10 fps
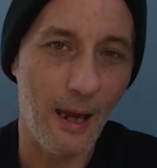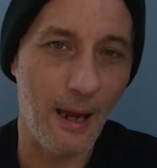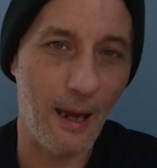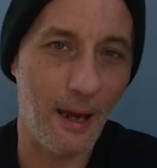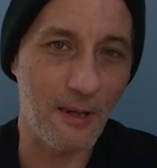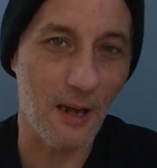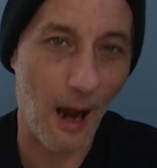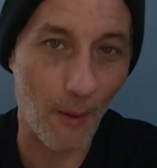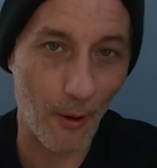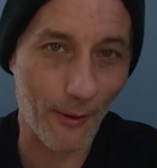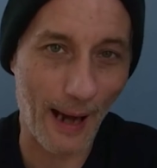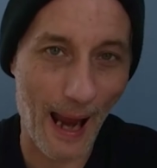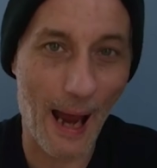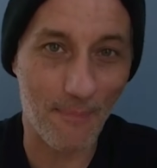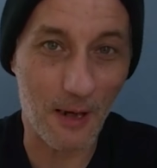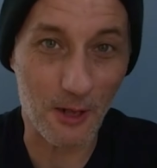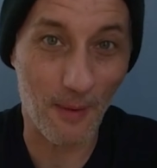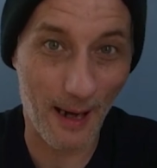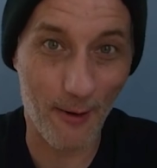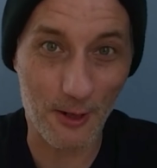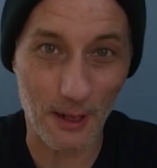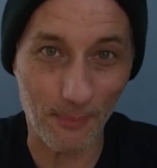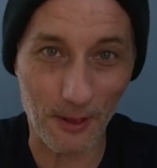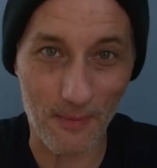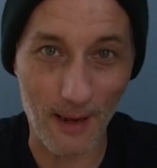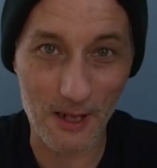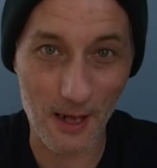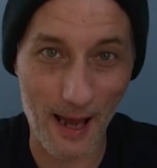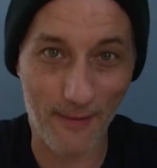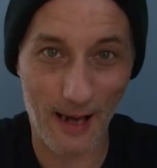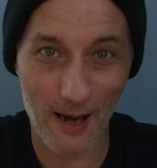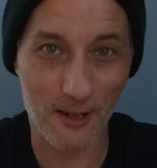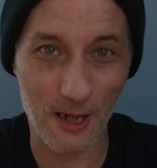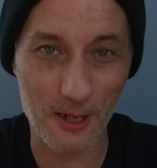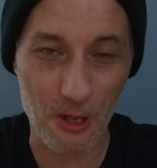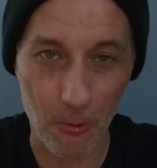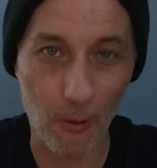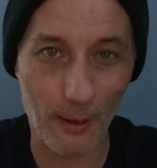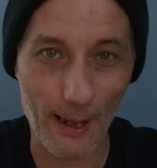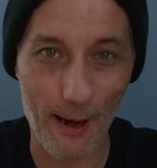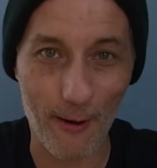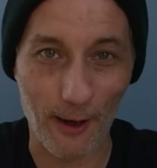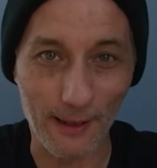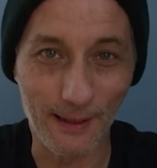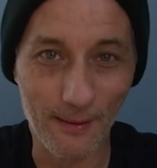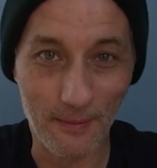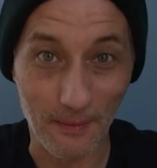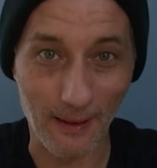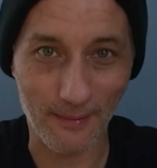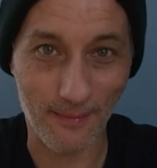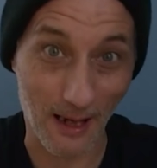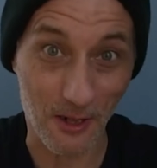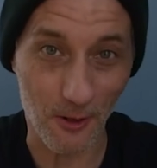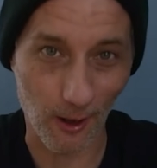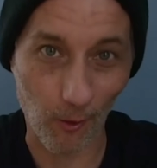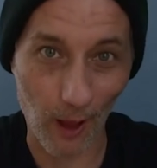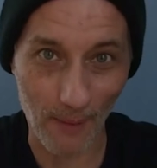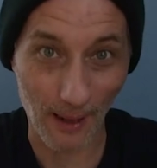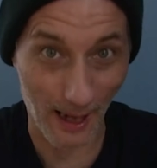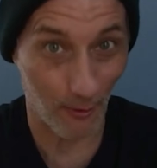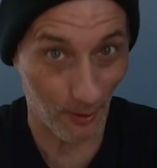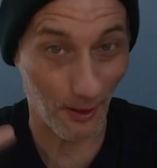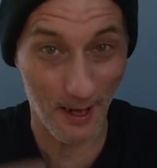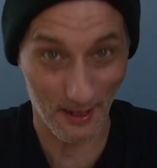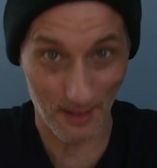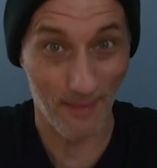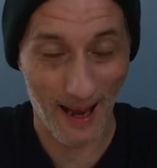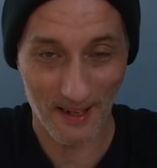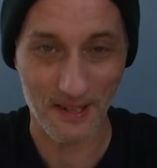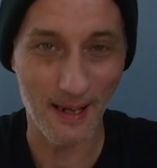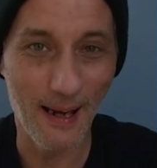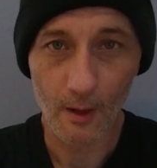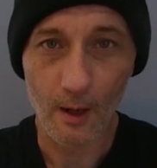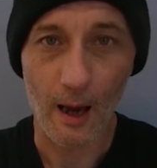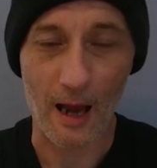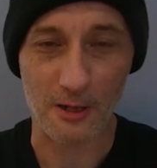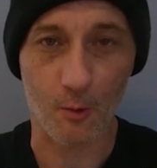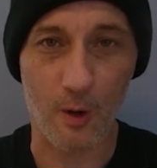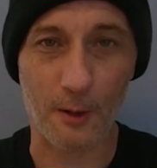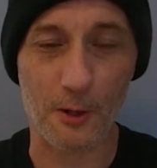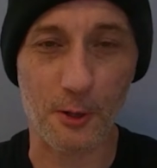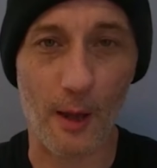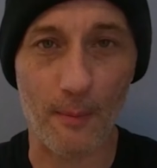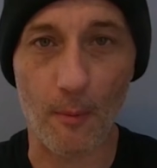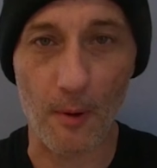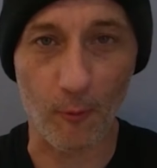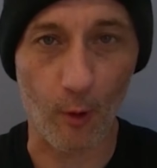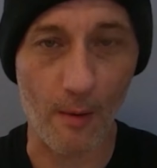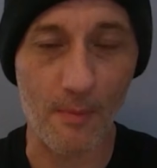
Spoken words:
and I'm wearing a hat because my hair is a complete mess and I haven't had a chance to go out and get a haircut. That's not a lie, my hair really is a mess. As a quick disclaimer before I